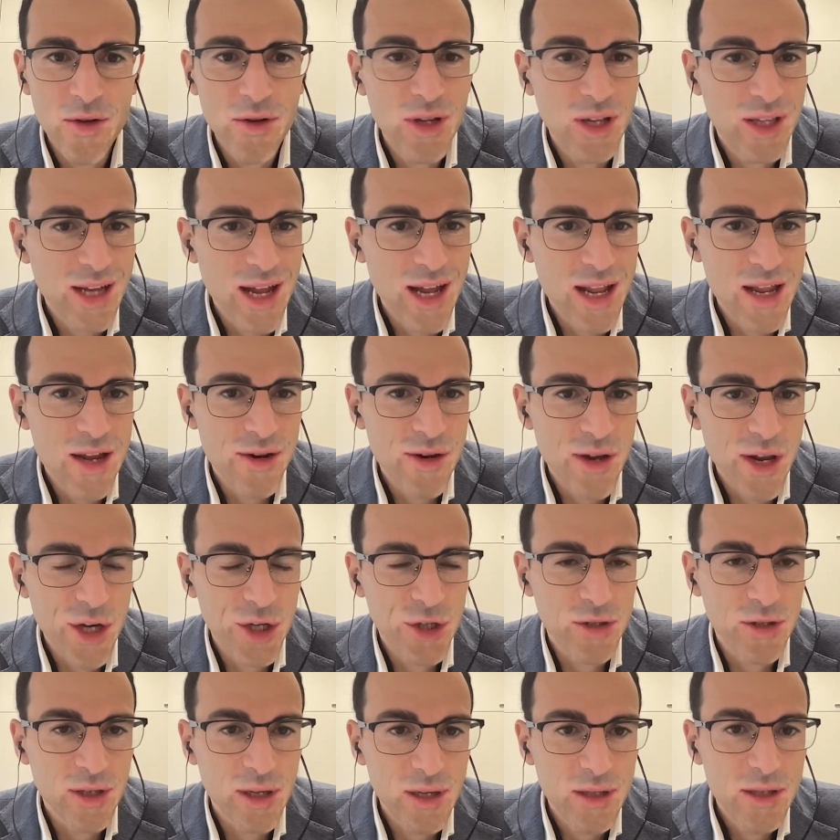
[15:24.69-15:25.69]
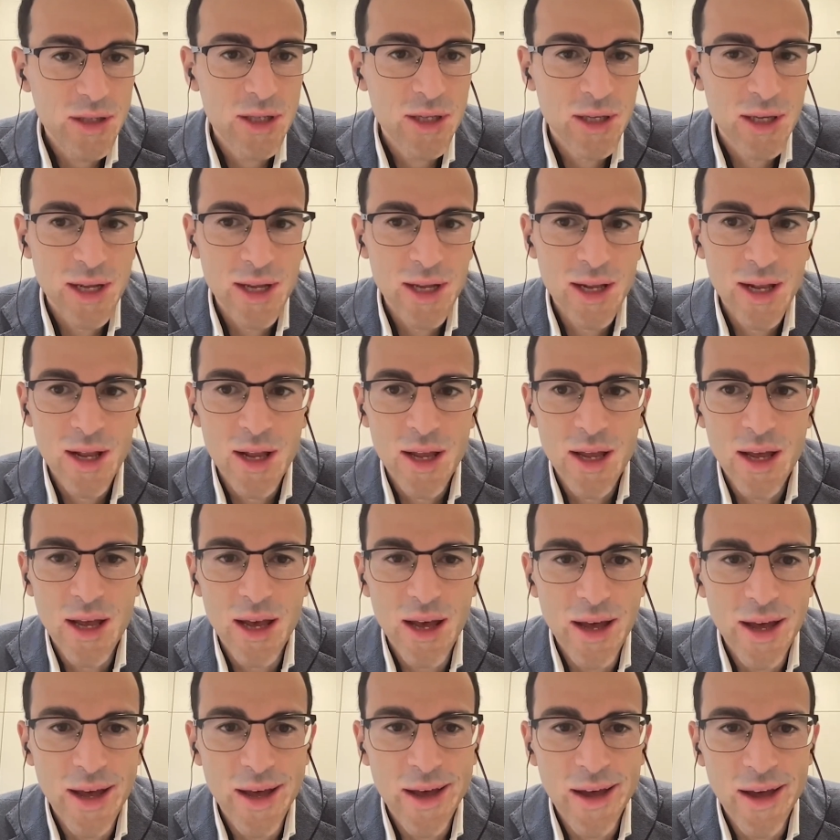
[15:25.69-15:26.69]
non-Italian nationals
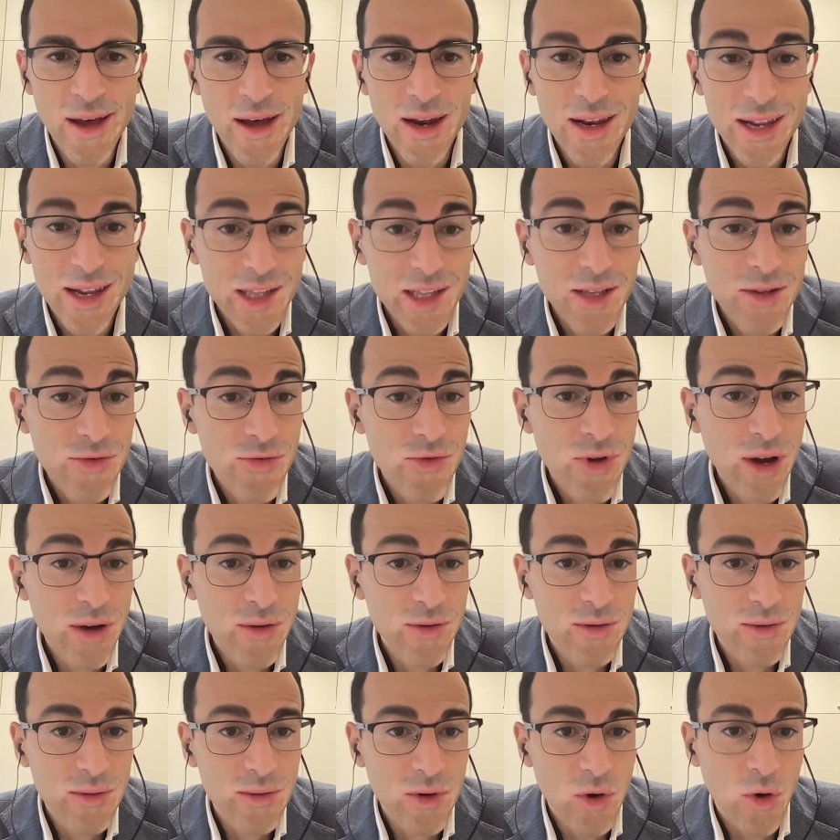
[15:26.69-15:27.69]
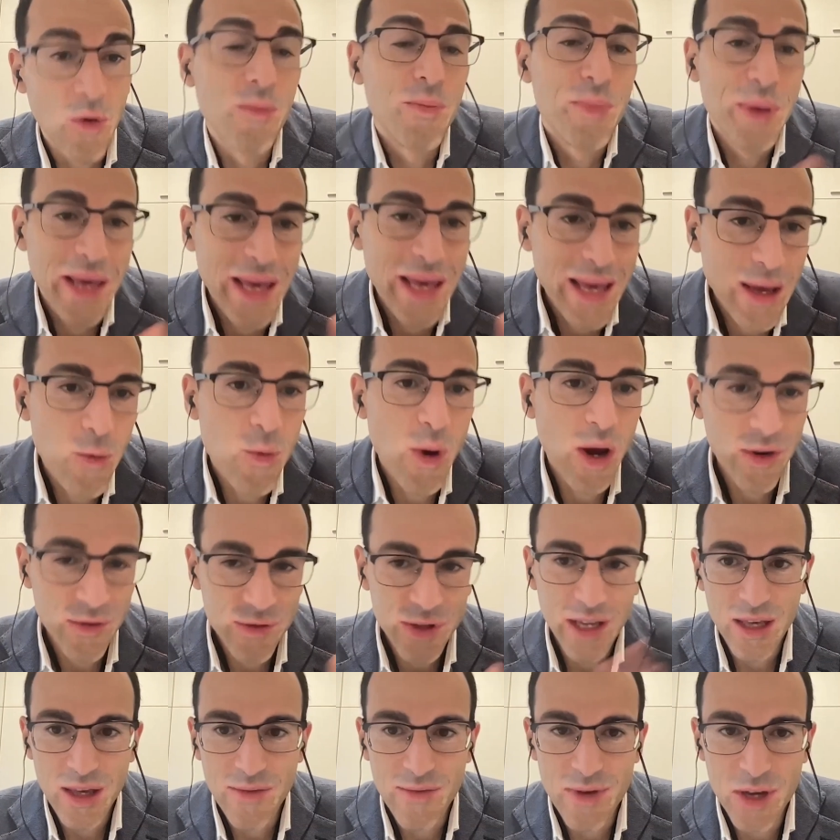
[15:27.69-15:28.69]
leading the round or being
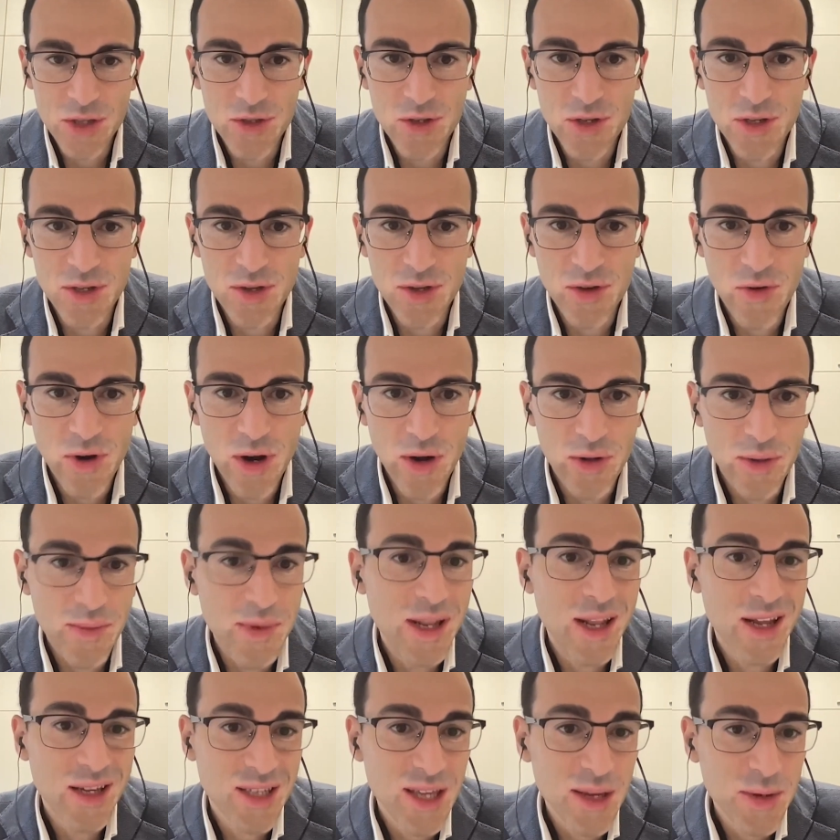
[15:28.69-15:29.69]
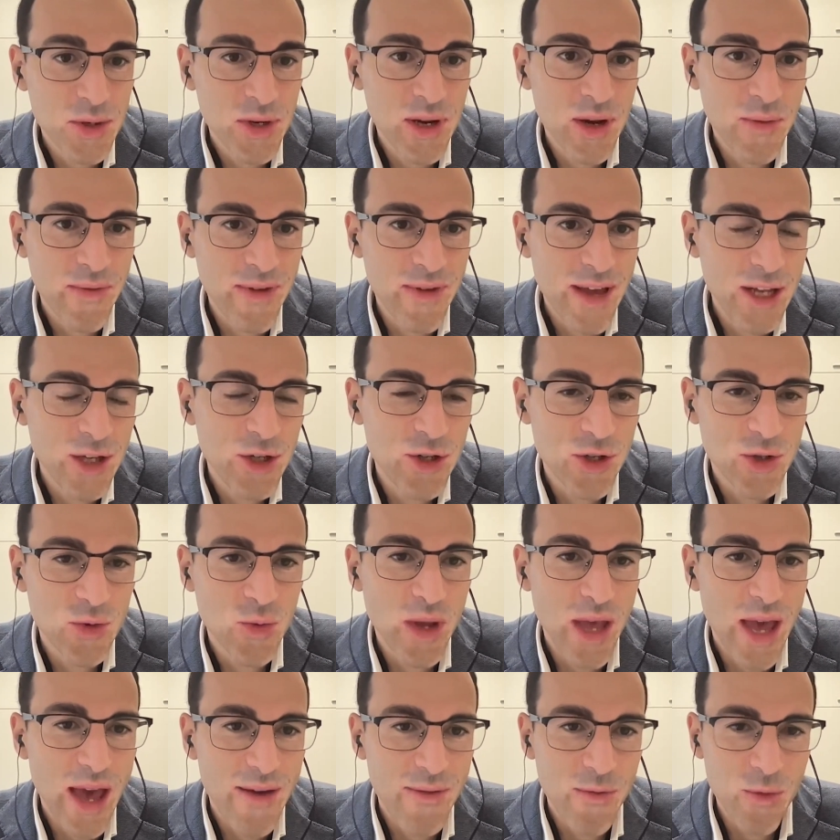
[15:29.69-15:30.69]
one of the key investors in the round. I mean, Exceptional
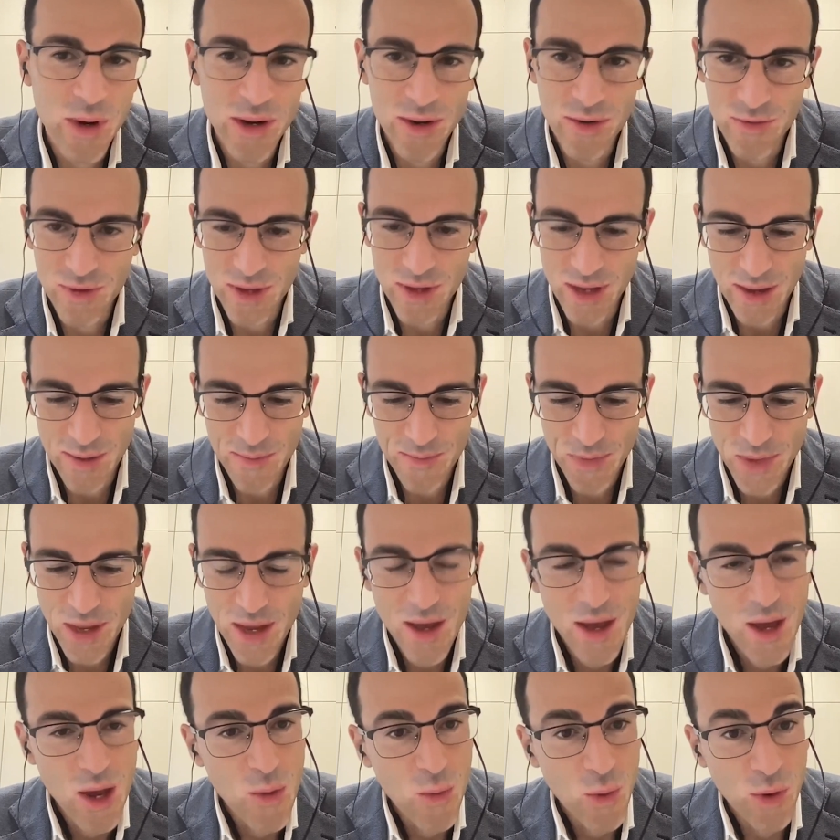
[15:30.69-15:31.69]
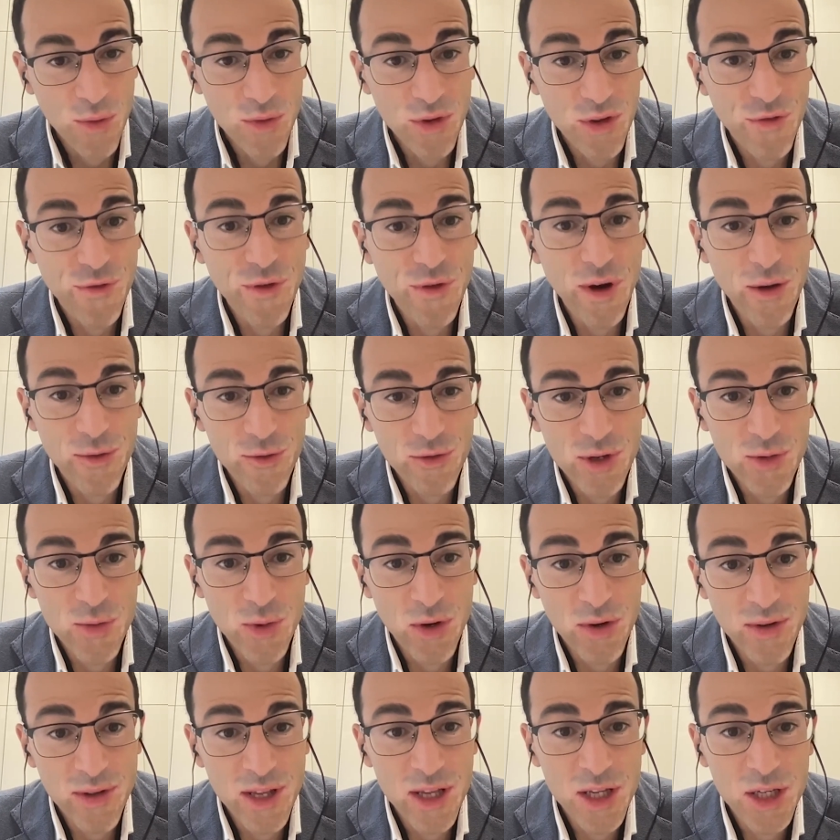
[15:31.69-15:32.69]
Ventures, we have one of the
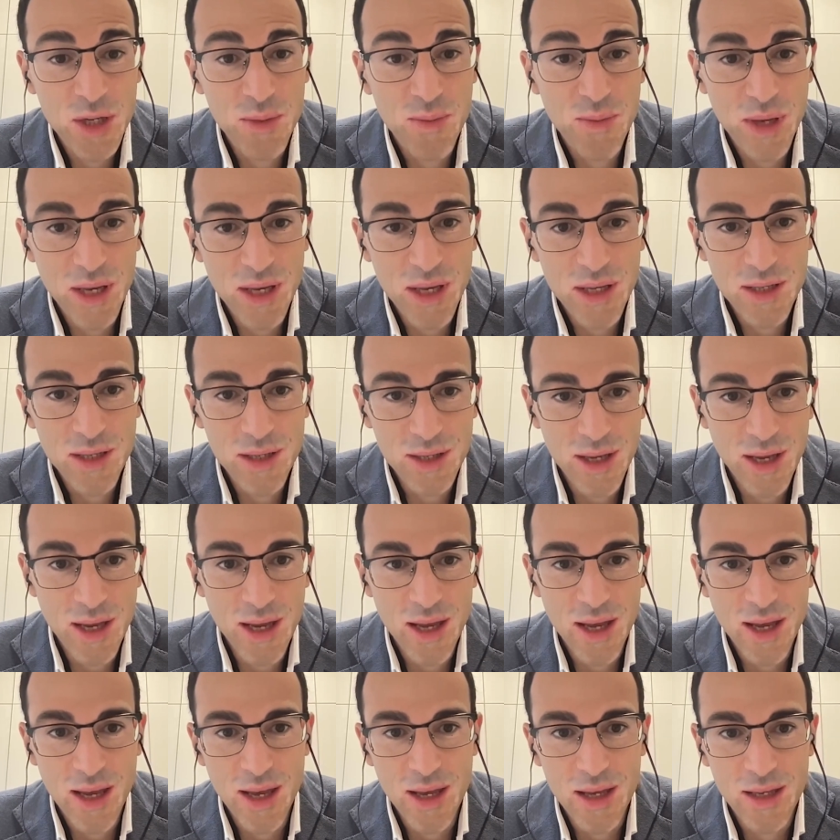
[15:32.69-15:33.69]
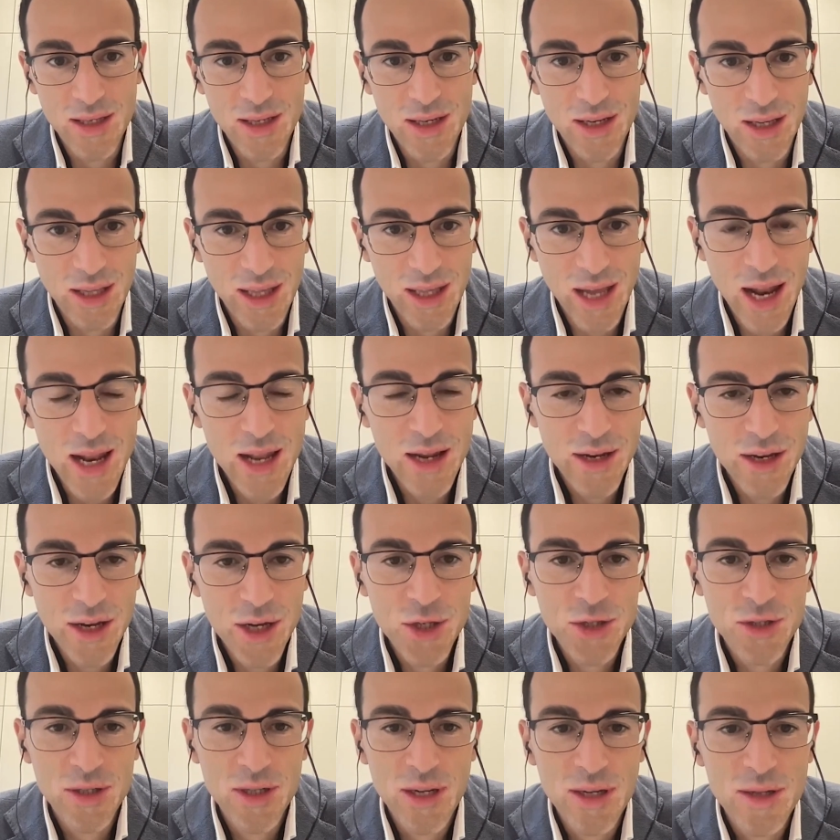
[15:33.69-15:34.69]
founders, one of the GPs is an
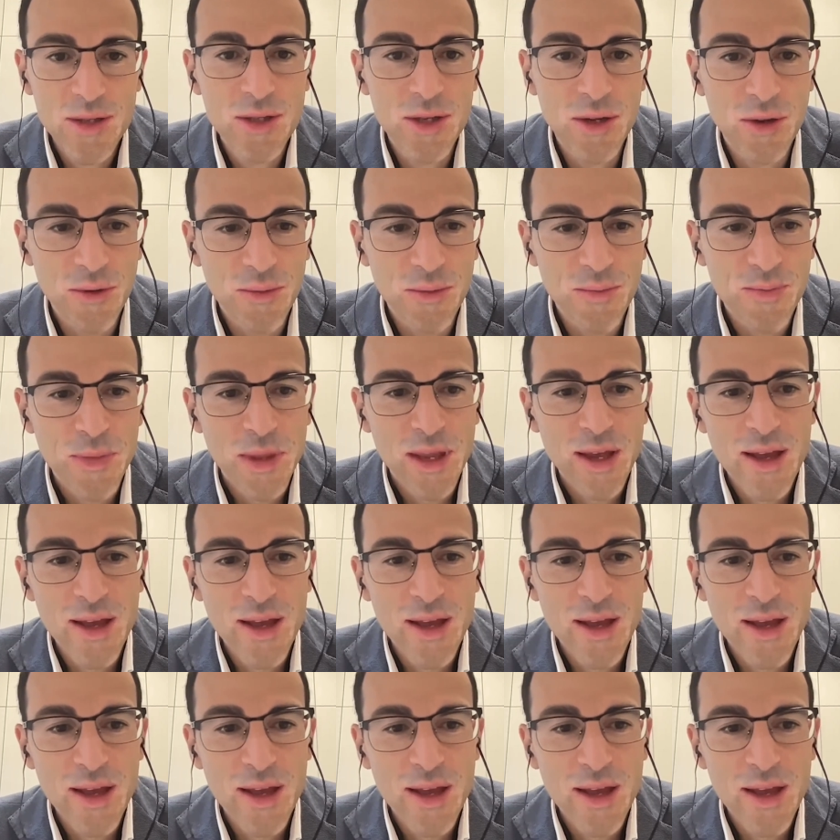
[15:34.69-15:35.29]
Italian national. So